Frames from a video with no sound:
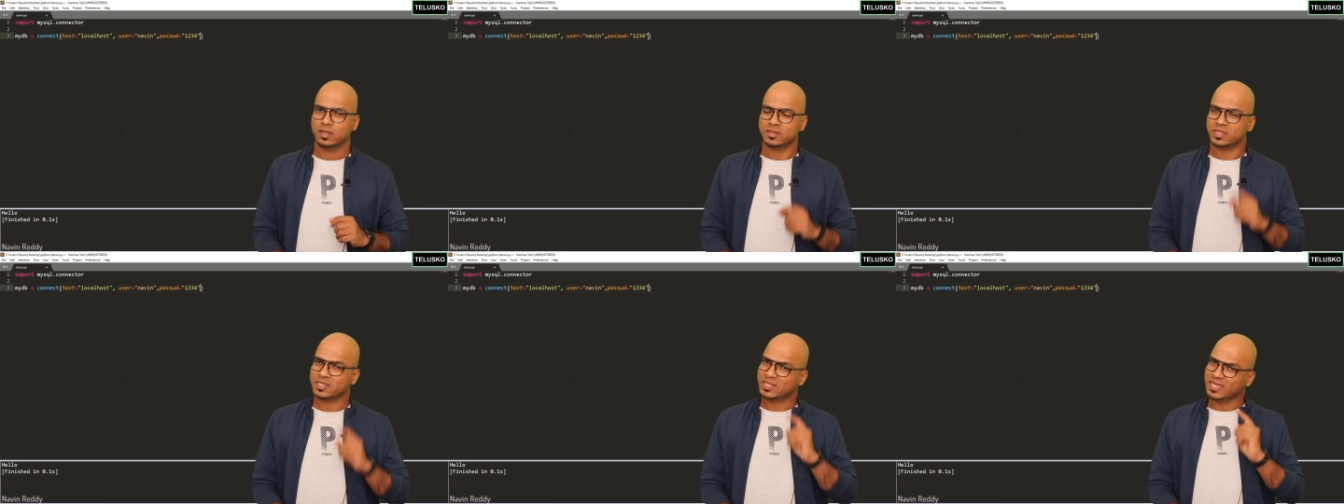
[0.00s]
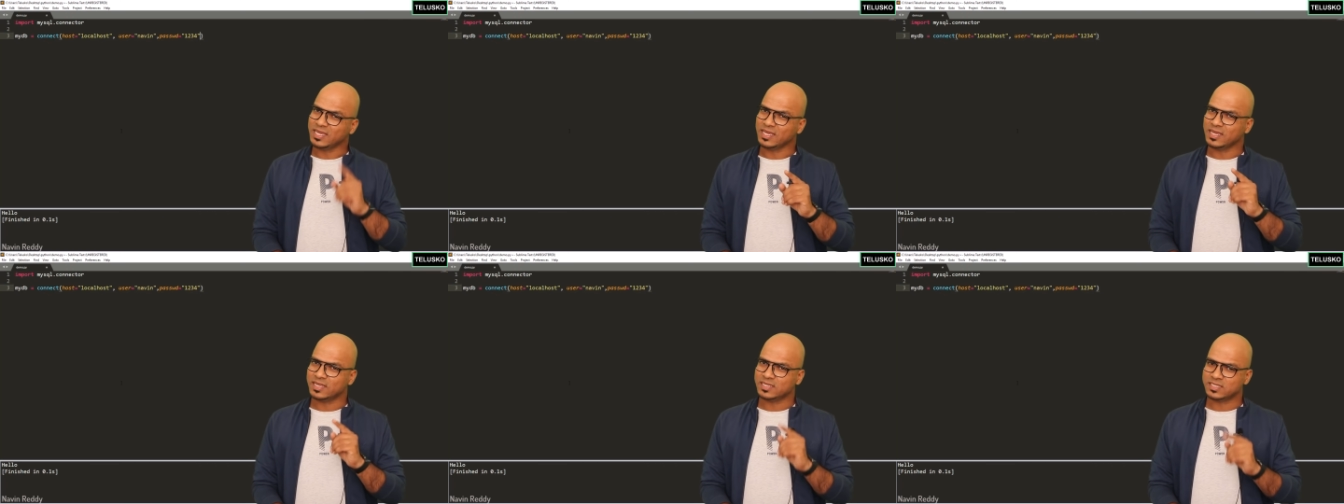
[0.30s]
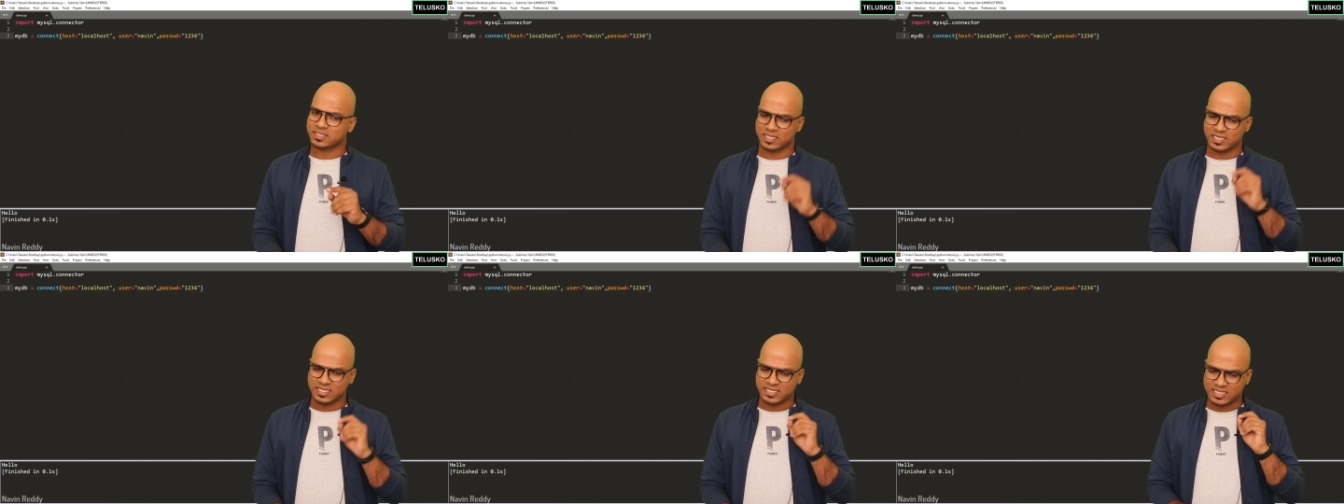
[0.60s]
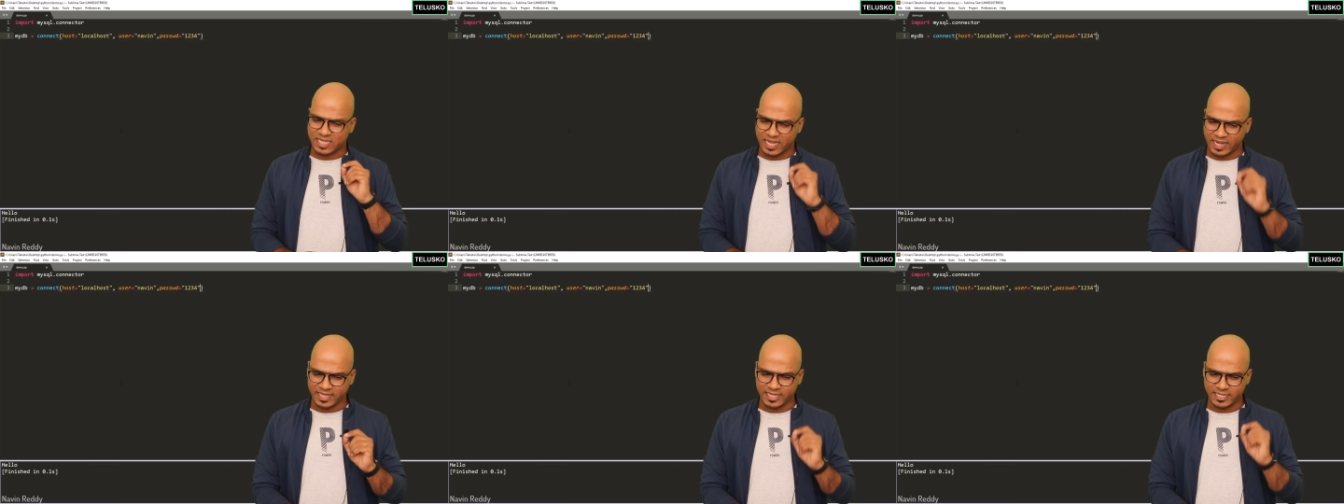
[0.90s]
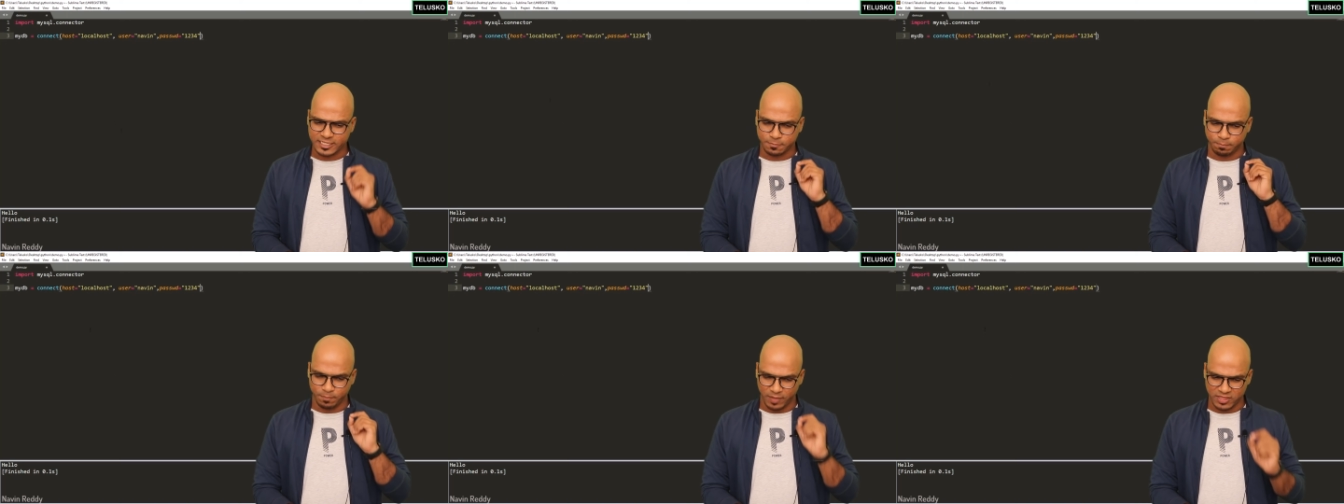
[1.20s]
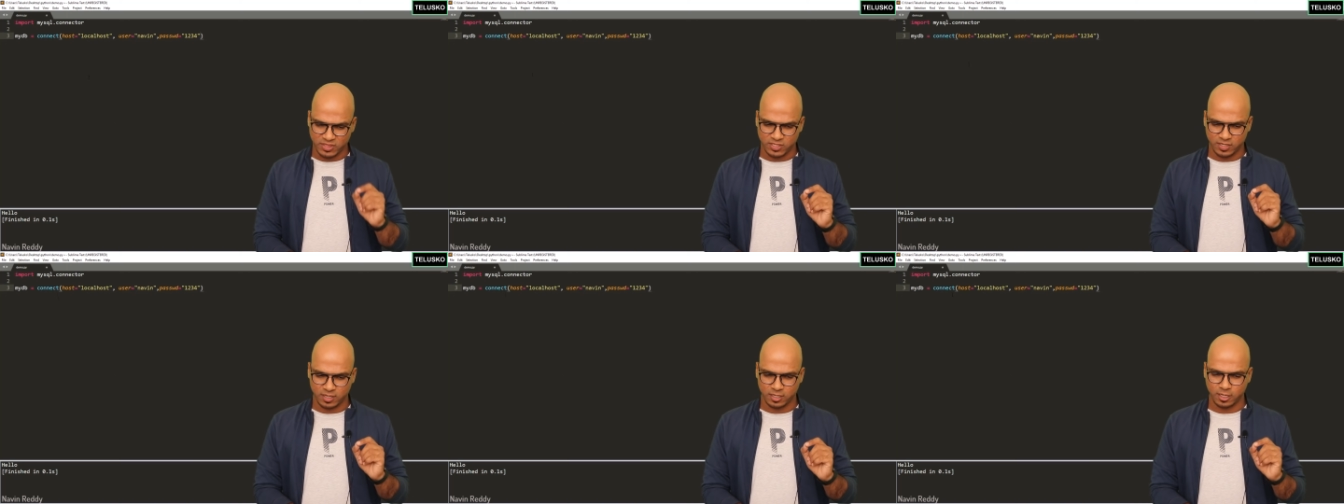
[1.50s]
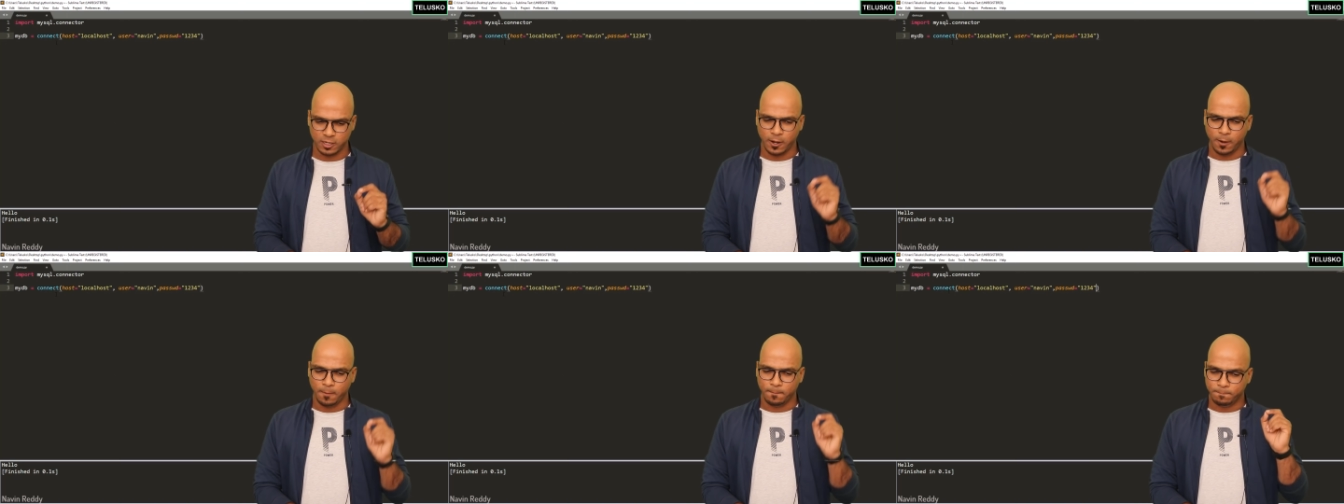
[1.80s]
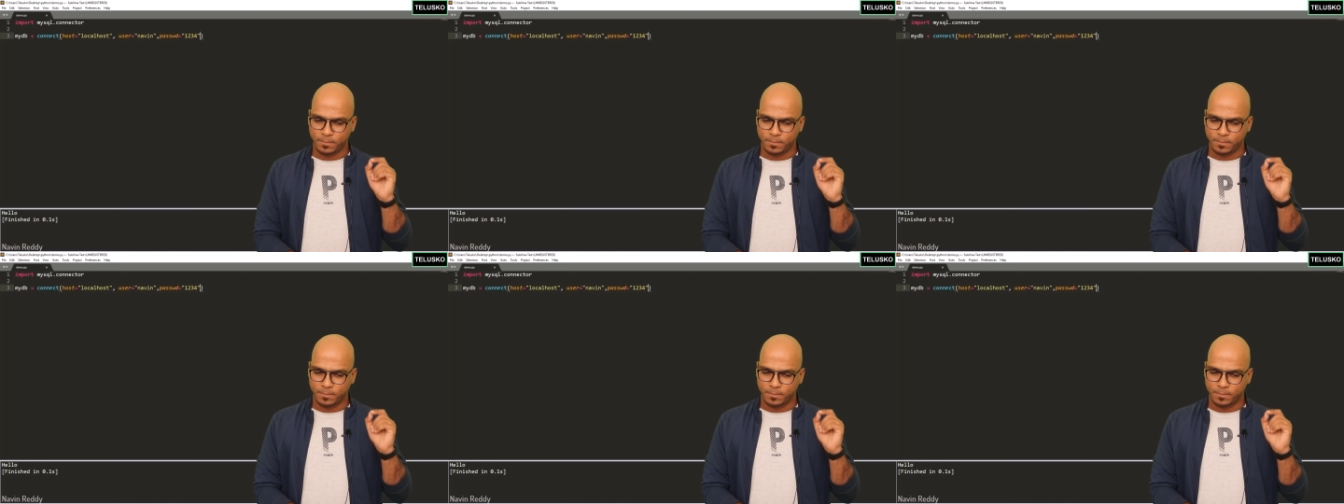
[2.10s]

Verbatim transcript: The thing is, this connect method